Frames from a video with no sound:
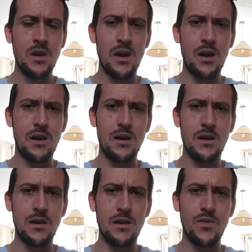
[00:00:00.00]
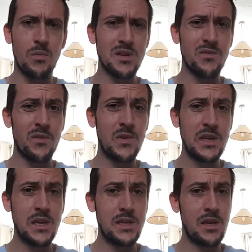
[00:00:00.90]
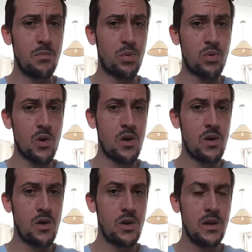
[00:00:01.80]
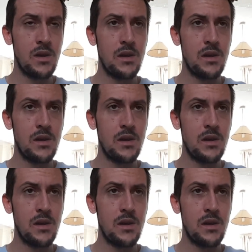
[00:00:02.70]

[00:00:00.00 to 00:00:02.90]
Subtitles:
I've got myself a VCT Pro,